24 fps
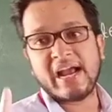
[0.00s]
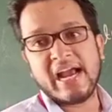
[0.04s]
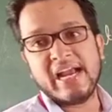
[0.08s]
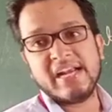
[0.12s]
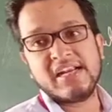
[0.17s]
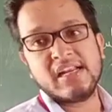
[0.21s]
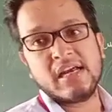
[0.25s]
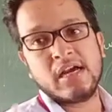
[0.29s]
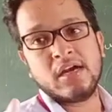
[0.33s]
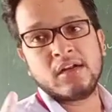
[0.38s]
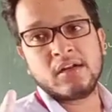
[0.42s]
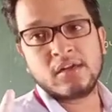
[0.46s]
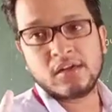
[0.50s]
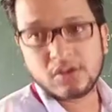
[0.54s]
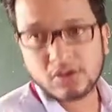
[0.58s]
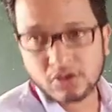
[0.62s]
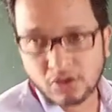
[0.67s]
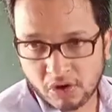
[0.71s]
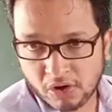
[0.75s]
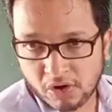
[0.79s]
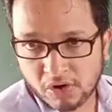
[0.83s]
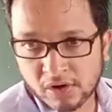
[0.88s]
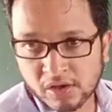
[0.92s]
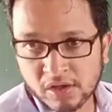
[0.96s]
right
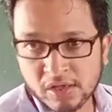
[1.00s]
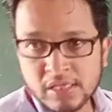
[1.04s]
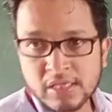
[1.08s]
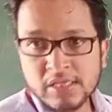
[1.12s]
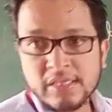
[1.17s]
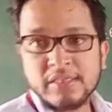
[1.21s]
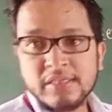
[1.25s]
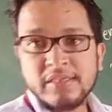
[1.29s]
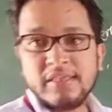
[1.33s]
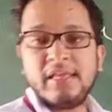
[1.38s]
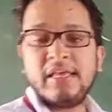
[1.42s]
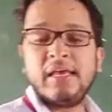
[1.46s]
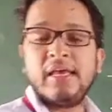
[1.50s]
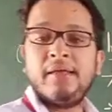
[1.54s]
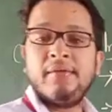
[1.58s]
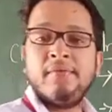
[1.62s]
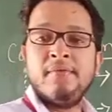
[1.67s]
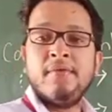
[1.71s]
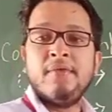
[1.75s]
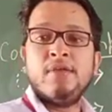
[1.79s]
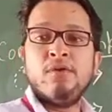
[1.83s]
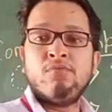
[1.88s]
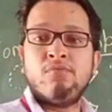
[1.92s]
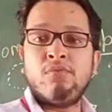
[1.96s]
and wrong.
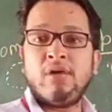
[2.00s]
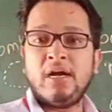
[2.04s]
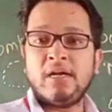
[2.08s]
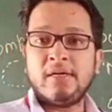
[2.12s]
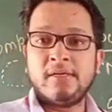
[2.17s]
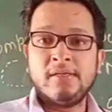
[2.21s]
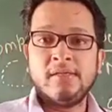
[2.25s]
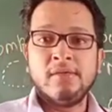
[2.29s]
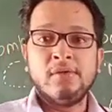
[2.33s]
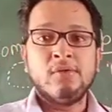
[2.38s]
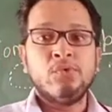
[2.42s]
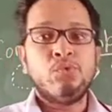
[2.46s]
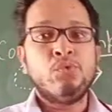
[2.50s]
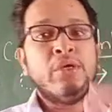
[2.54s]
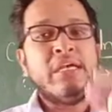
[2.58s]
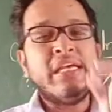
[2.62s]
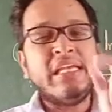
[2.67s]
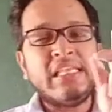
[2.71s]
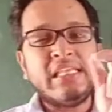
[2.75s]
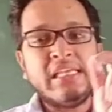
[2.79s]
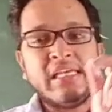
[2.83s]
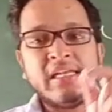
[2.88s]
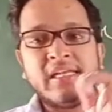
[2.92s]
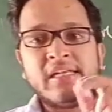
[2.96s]
They what
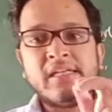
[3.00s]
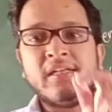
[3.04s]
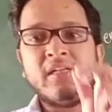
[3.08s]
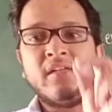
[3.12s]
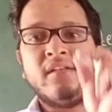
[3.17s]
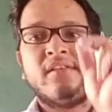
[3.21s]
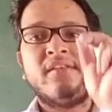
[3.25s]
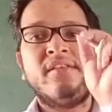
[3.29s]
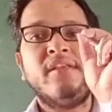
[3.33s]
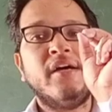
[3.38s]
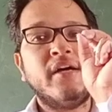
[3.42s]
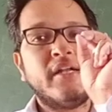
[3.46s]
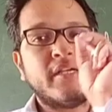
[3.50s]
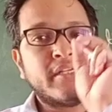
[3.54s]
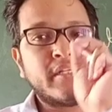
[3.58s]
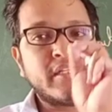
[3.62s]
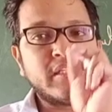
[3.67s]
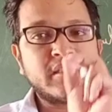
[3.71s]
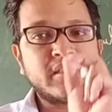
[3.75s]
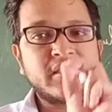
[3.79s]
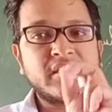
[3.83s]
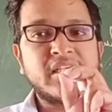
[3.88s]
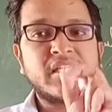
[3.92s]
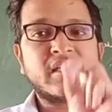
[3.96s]
within
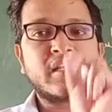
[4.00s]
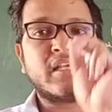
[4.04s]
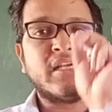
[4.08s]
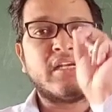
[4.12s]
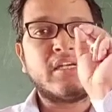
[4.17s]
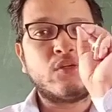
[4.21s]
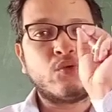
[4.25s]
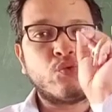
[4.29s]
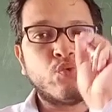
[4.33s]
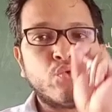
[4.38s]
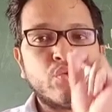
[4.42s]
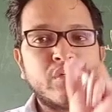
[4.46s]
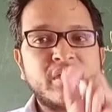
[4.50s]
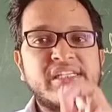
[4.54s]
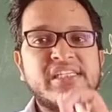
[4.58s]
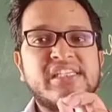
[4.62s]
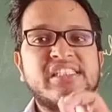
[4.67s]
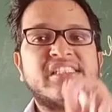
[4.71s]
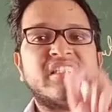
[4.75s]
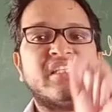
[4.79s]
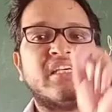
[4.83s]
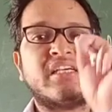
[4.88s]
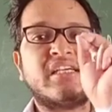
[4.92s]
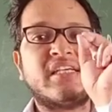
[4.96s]
30 seconds,
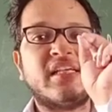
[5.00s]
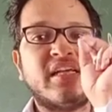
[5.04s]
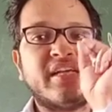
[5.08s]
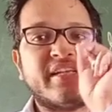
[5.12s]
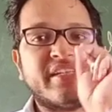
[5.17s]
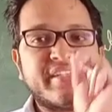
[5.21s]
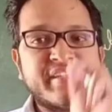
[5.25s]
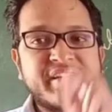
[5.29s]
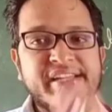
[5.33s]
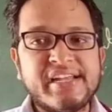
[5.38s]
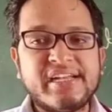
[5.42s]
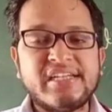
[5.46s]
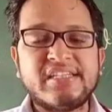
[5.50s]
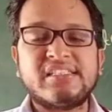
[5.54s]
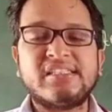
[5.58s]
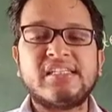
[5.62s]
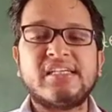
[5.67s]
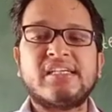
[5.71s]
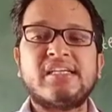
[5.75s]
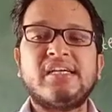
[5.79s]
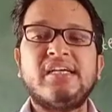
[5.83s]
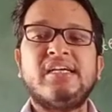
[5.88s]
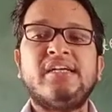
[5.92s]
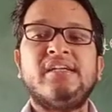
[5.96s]
20 seconds, 10
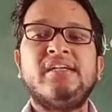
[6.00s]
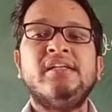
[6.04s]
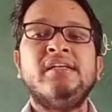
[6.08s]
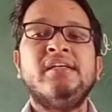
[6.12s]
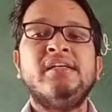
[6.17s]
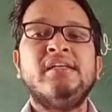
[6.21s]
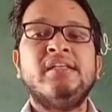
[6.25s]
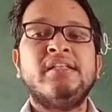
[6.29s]
seconds,